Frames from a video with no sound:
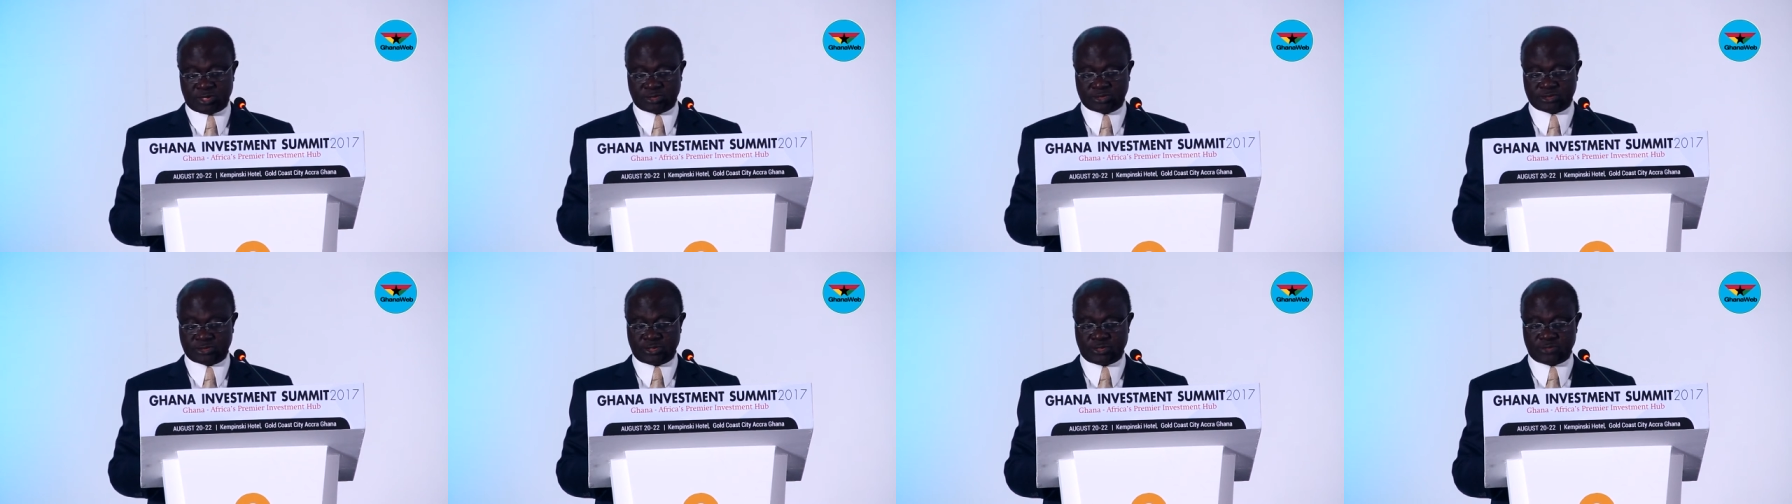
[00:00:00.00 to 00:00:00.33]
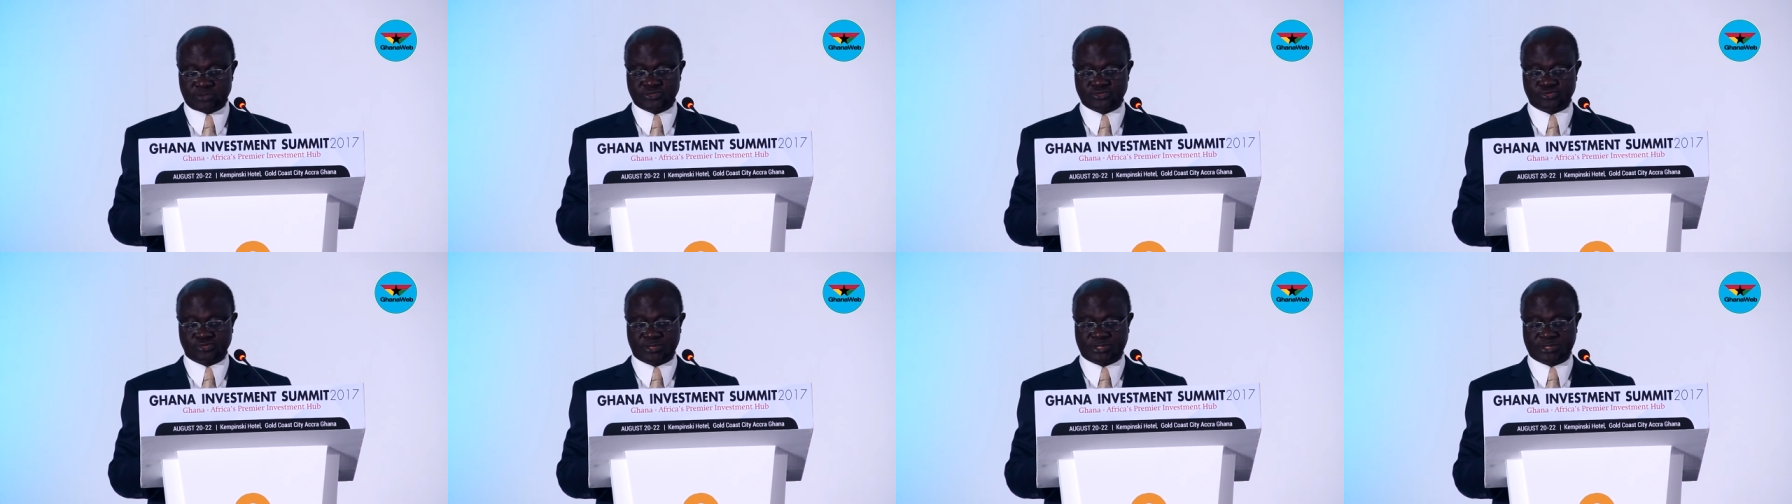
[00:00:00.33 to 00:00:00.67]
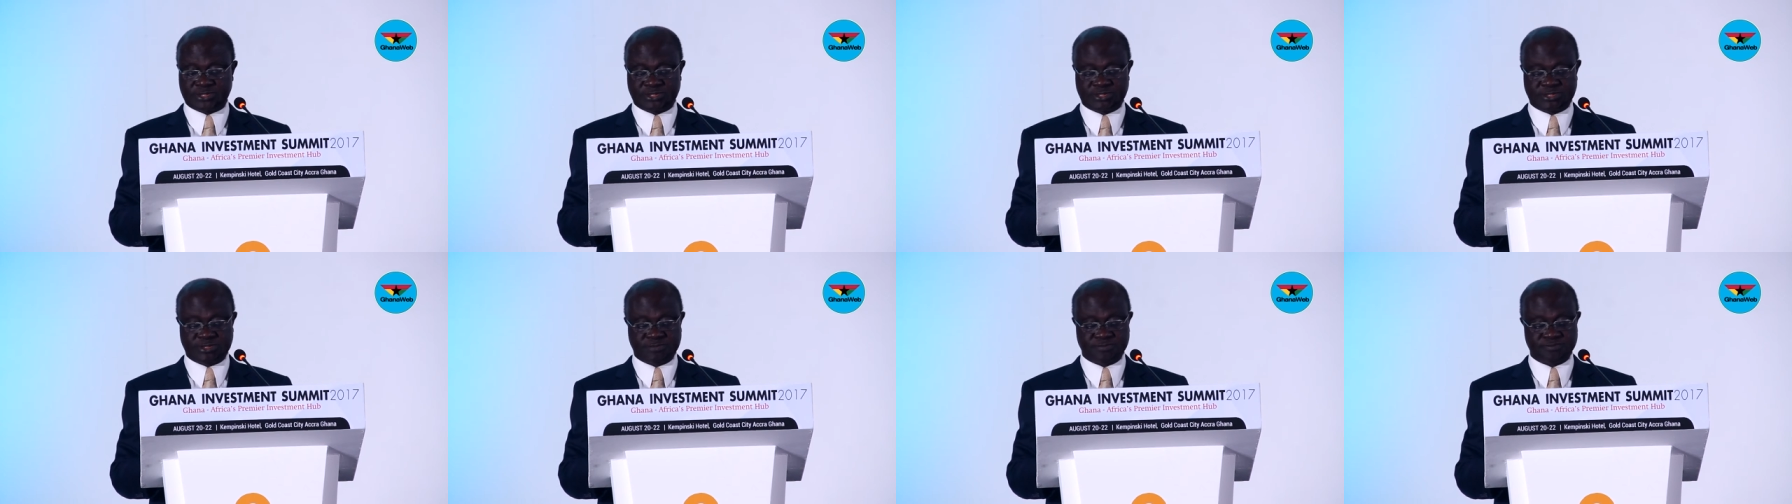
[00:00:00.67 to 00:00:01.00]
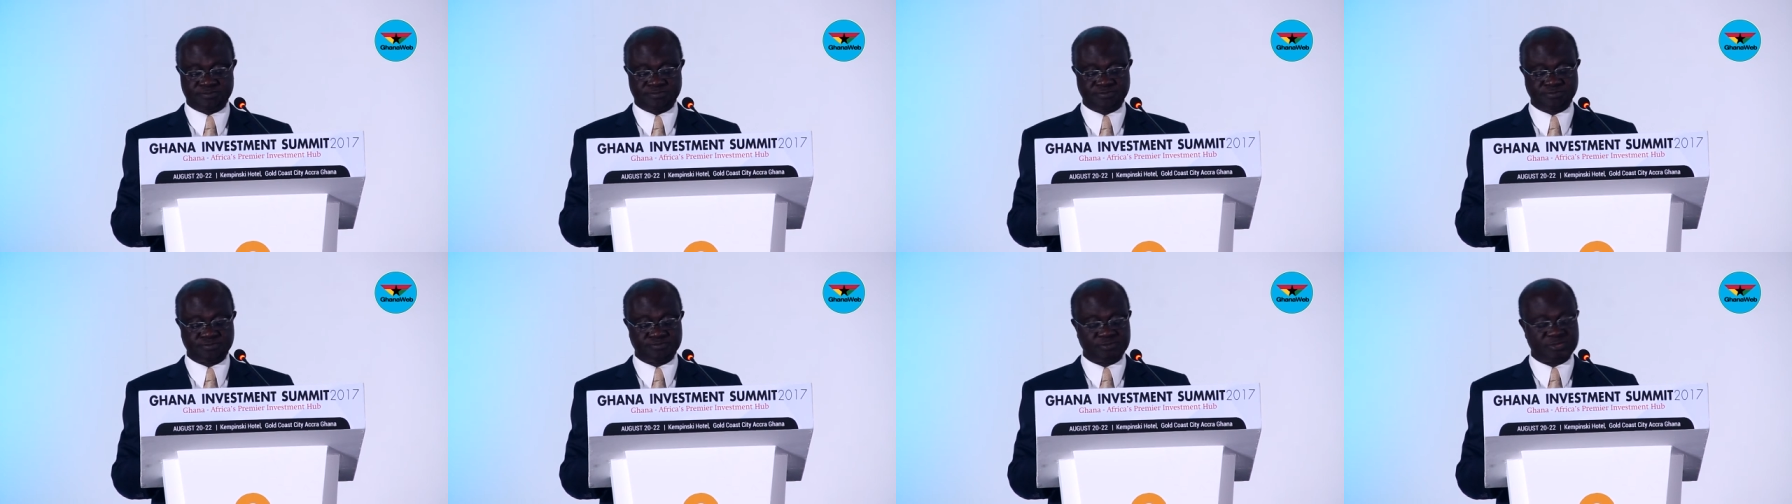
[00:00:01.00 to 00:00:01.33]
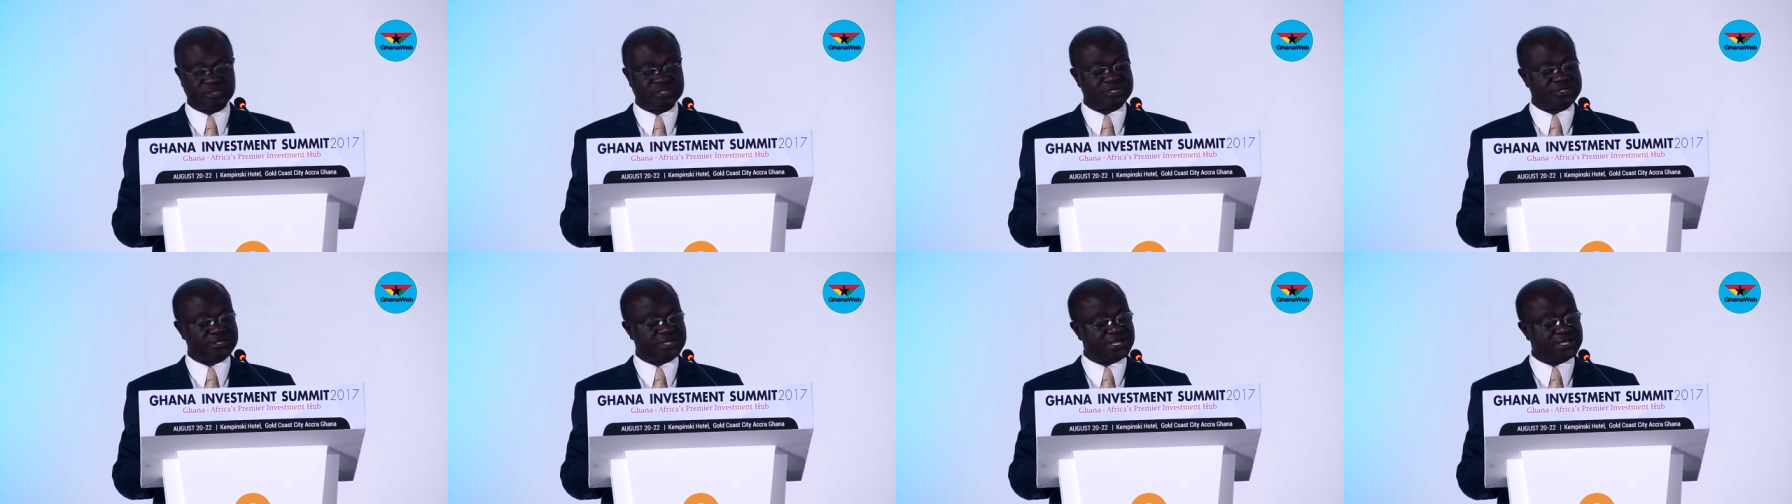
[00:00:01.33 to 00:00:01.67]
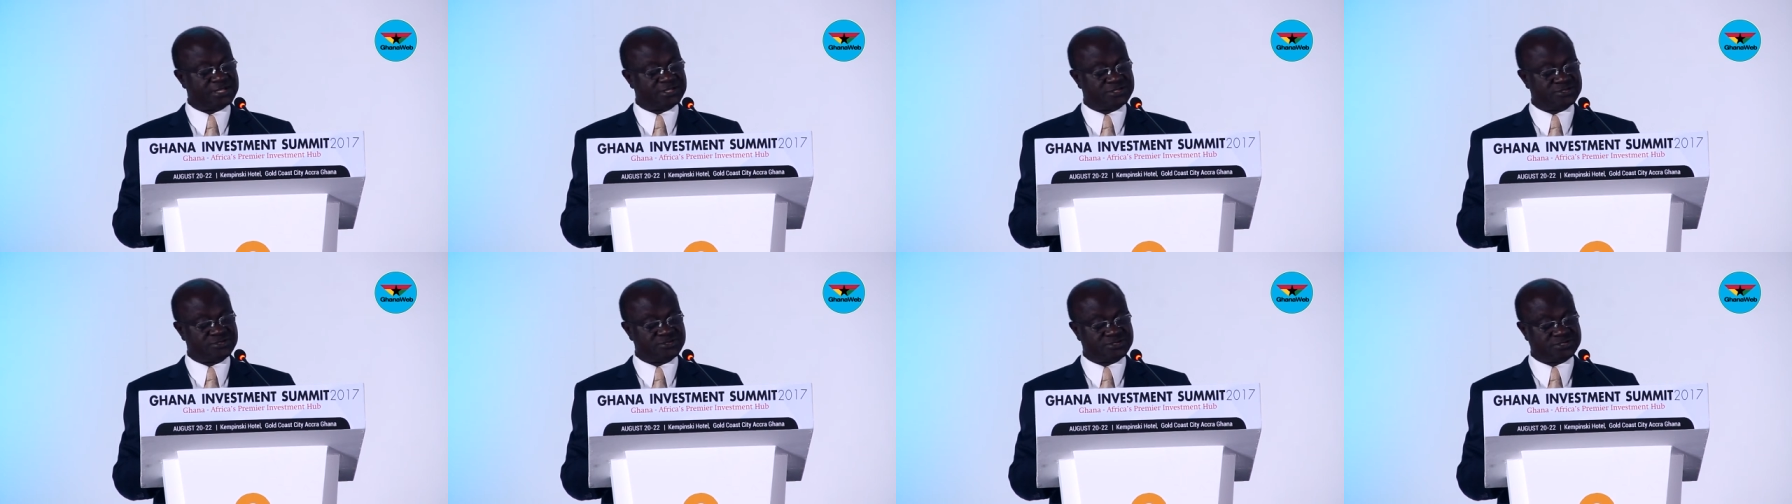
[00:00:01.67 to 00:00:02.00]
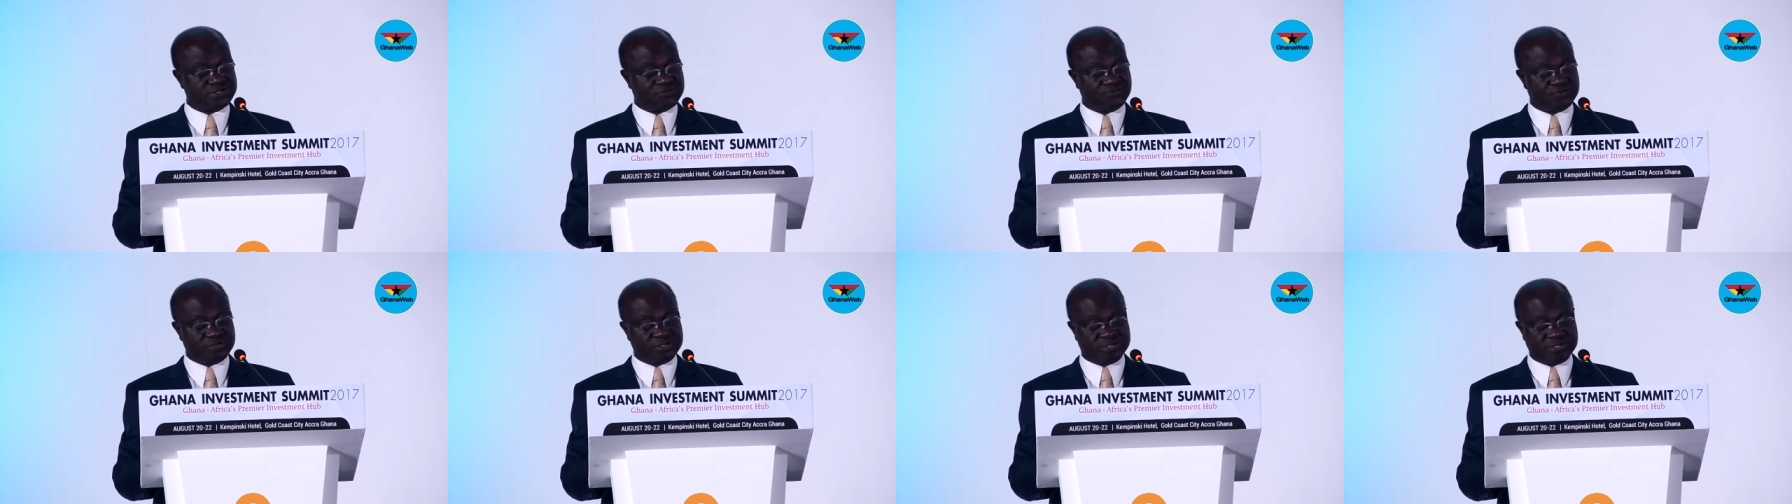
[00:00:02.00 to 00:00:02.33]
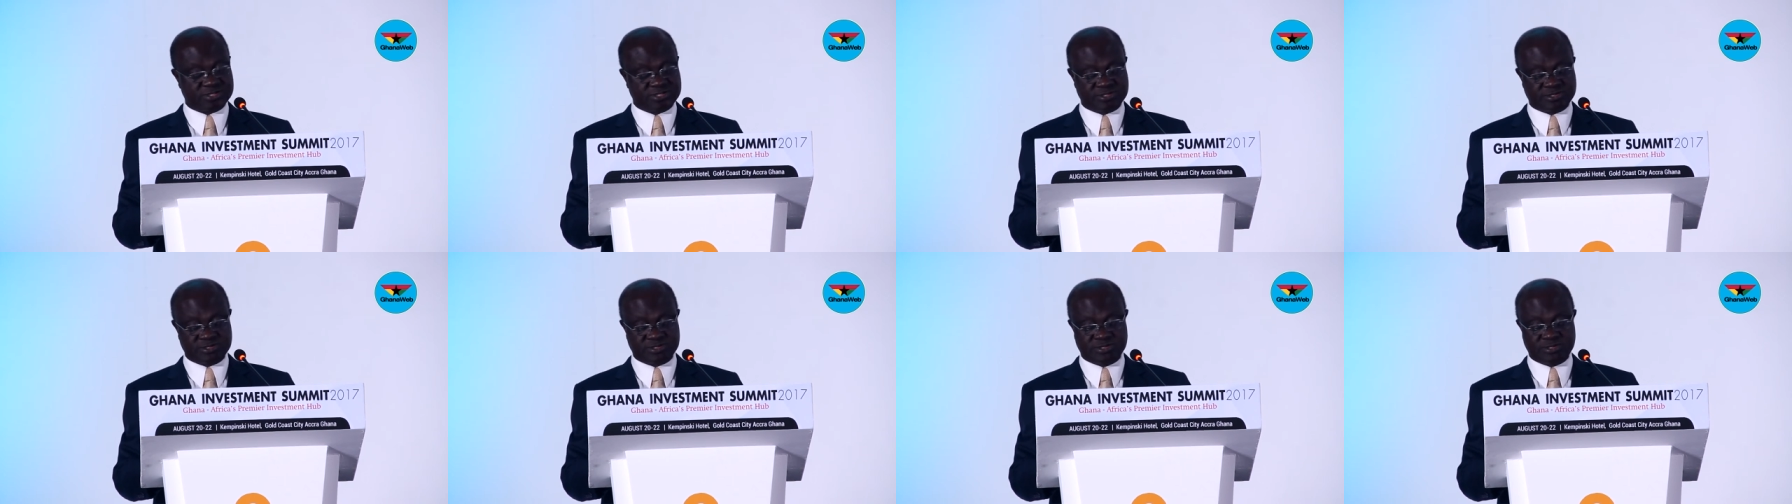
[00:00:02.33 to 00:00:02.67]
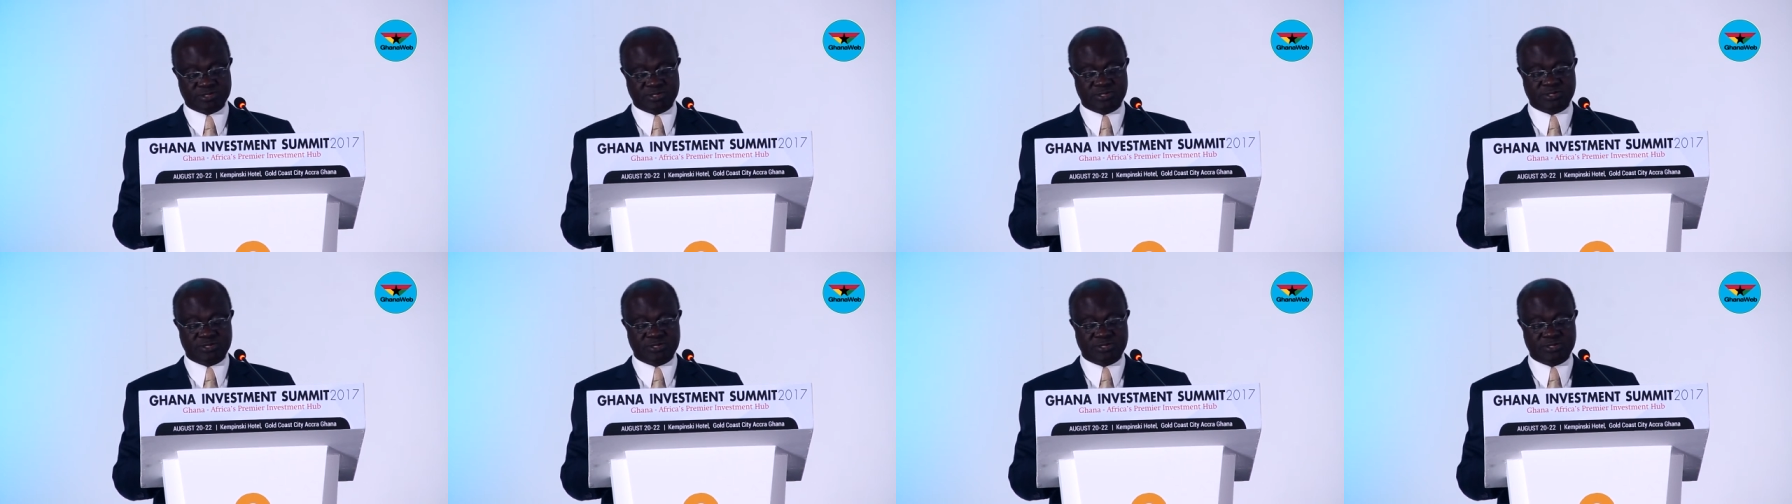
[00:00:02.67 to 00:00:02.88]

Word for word: Undong strategy in the 1970s